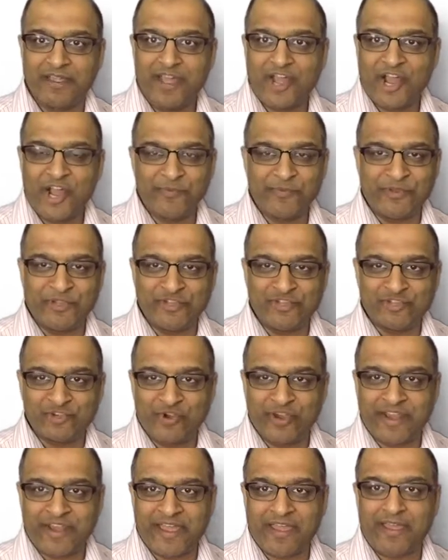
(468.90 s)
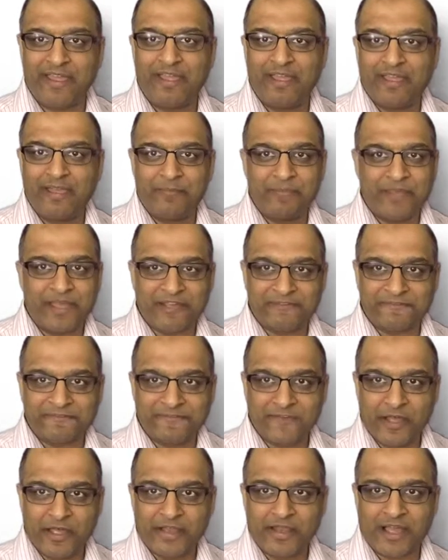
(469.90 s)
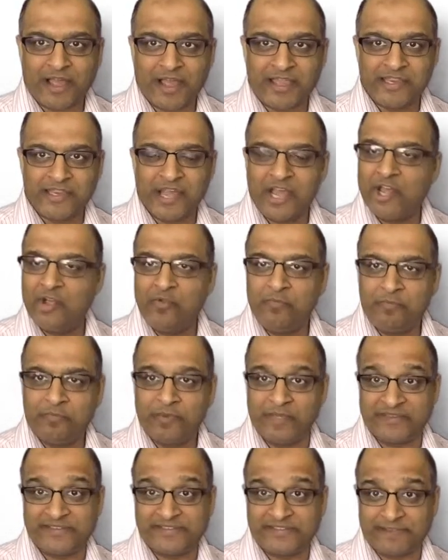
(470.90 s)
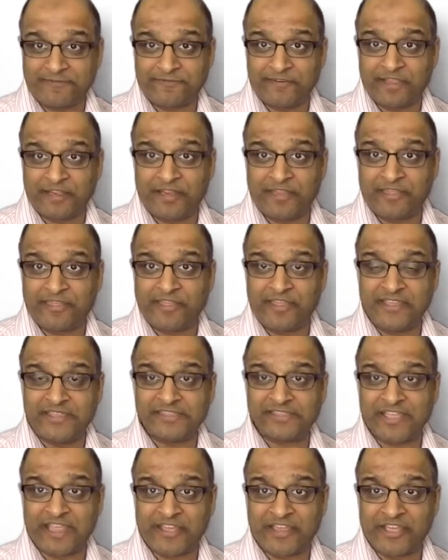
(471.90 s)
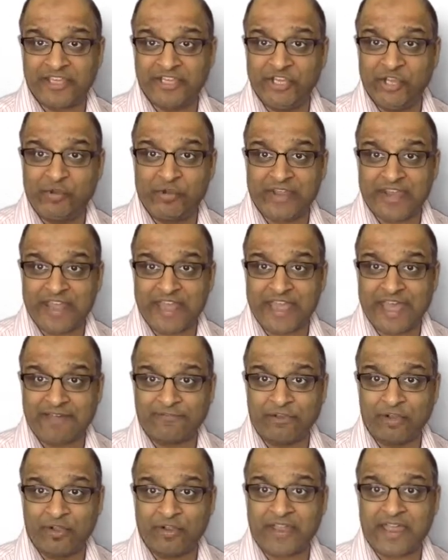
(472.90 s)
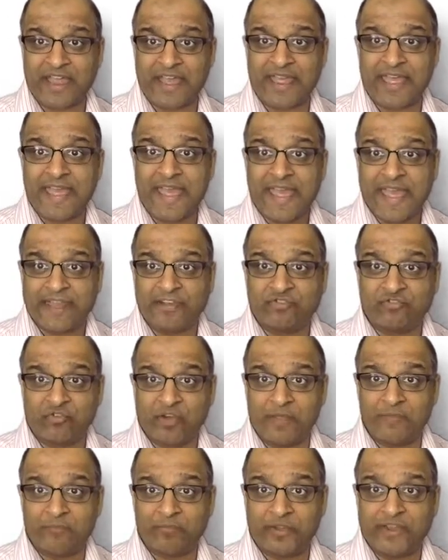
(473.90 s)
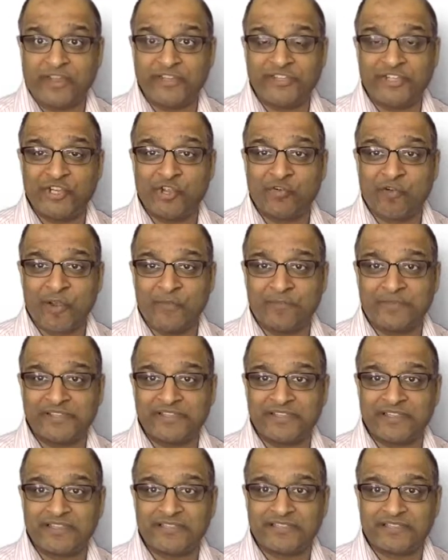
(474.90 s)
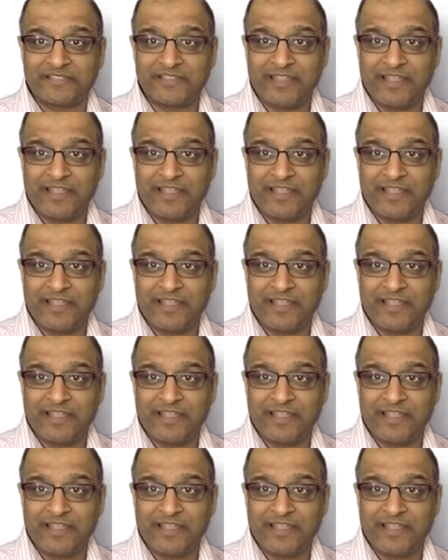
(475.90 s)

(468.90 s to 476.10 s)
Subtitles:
Hope you enjoyed it. Bit of fun, I know, but definitely things there that you can have a look at and try and bring into your own business.